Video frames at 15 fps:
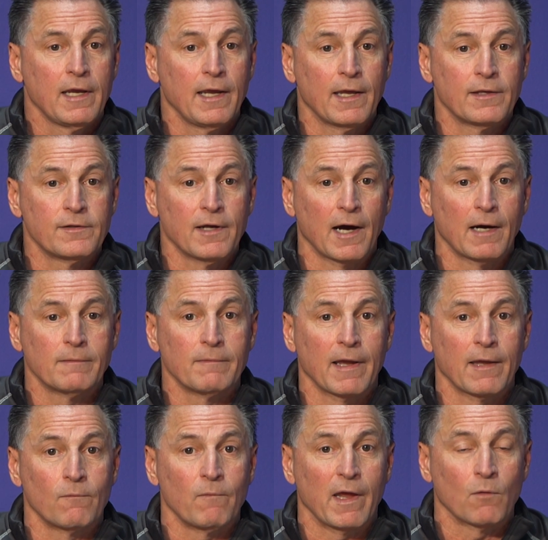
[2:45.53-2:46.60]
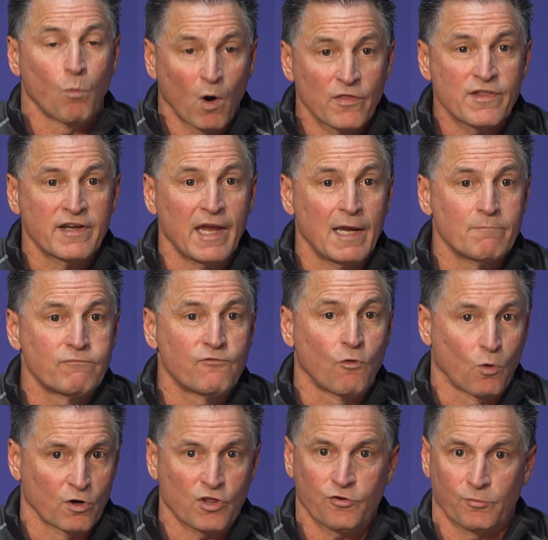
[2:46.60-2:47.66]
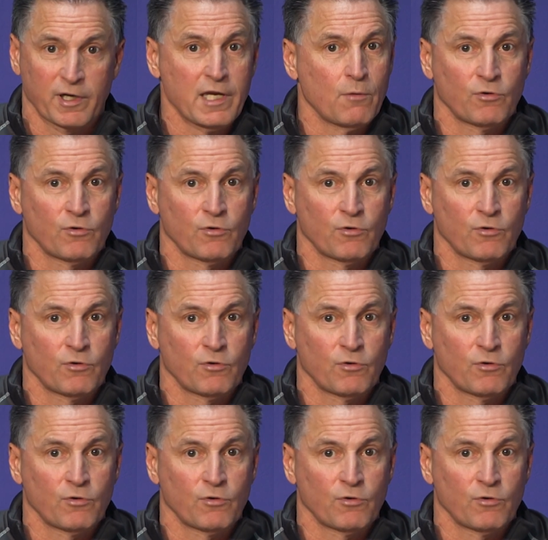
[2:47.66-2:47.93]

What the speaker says: and won the game 4-3.